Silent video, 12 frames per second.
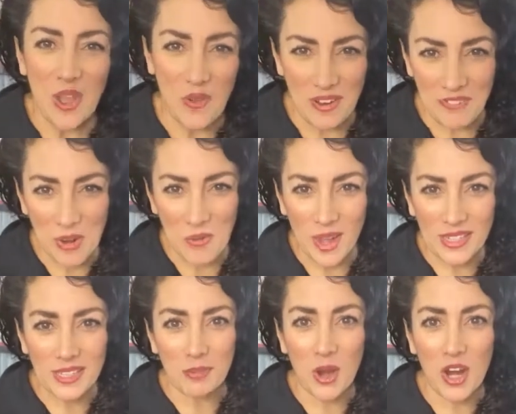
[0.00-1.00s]
everyone,
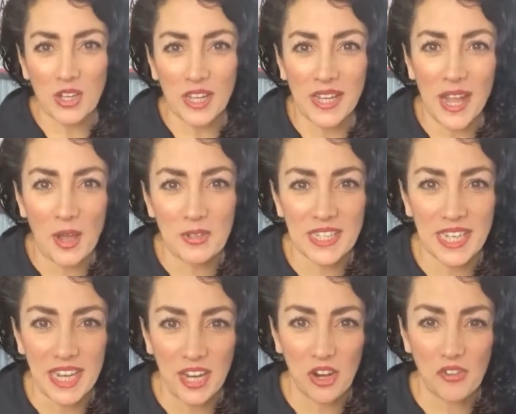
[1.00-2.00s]
Tamara Linkowski here